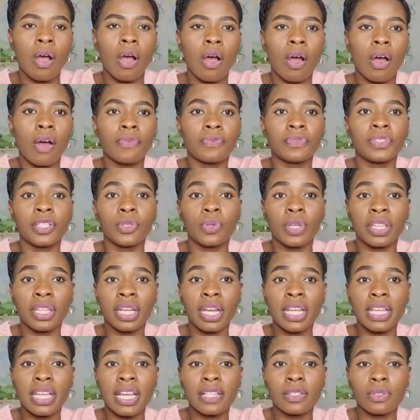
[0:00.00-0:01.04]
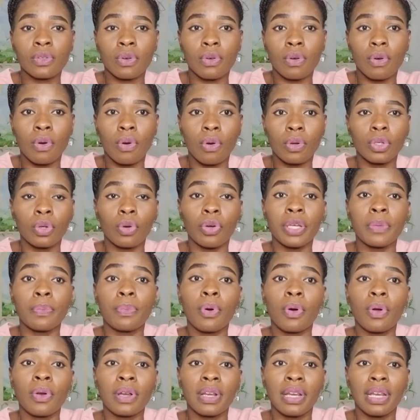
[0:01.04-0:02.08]
of the 23 years old
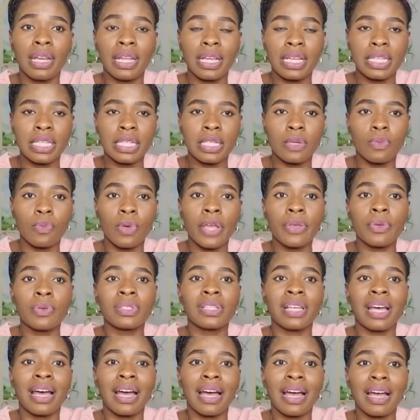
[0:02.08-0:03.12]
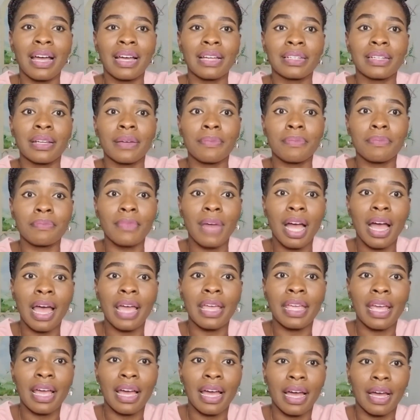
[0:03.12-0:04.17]
Oyibo lady who used her hand
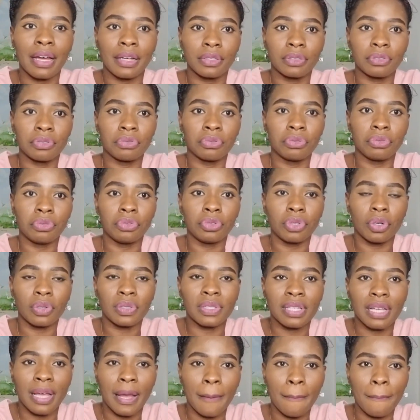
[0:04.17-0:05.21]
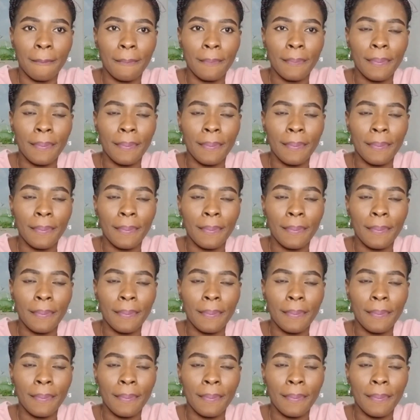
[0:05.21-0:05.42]
by her daughter.